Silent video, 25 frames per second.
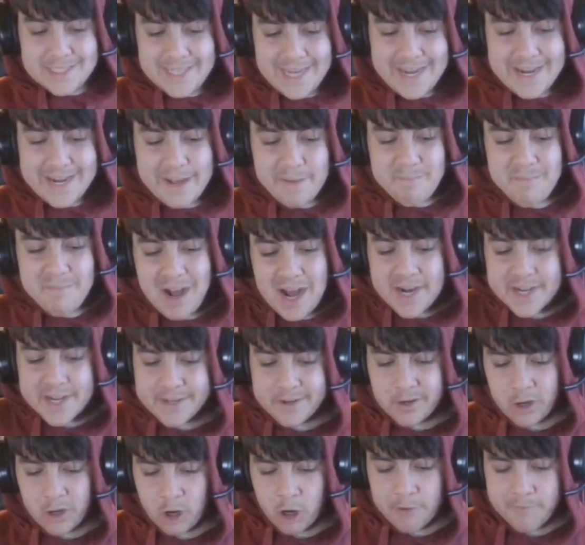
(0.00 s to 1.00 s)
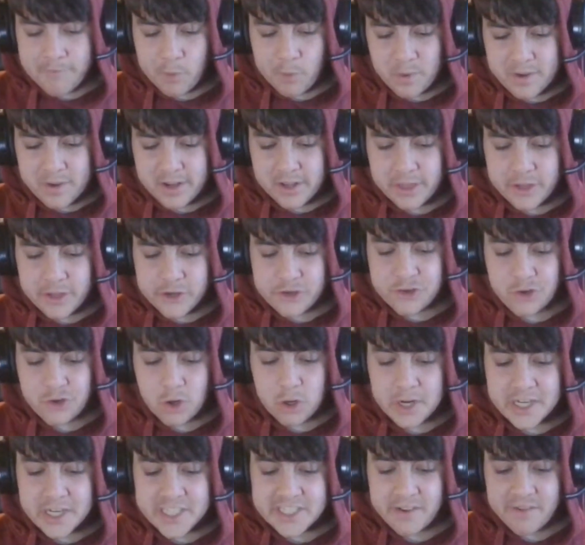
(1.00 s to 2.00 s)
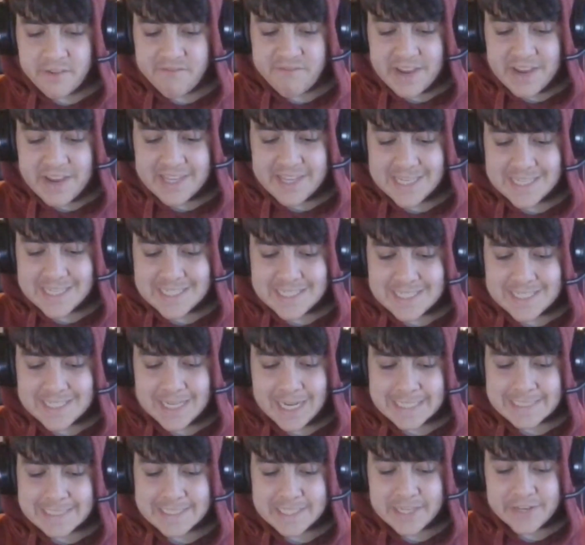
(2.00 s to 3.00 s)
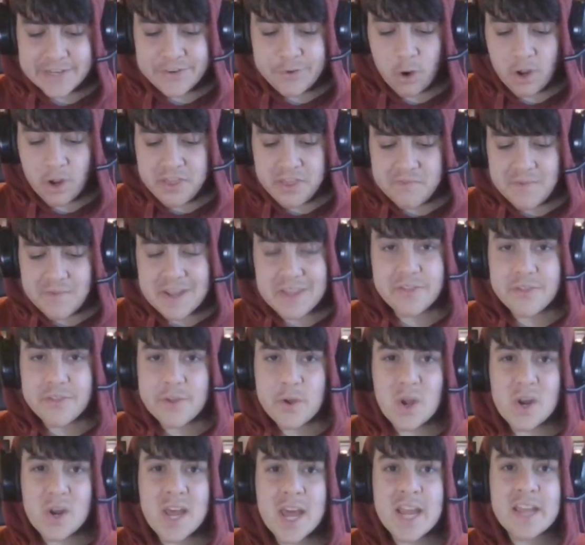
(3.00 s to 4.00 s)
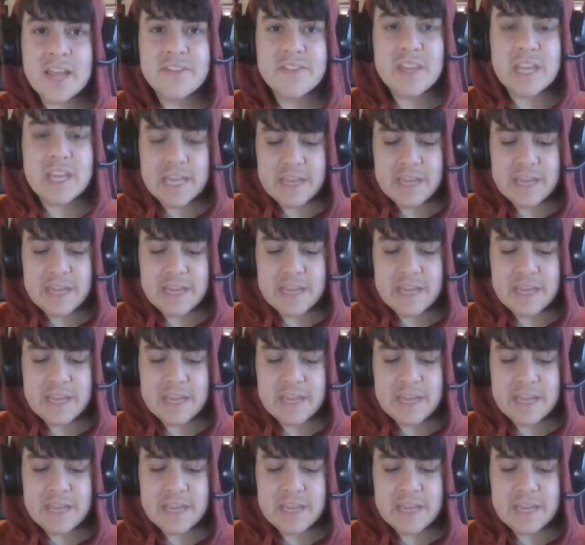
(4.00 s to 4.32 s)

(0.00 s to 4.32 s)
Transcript: ten at Manuka Oval. We got the Giants v the Suns and 9th v 13th.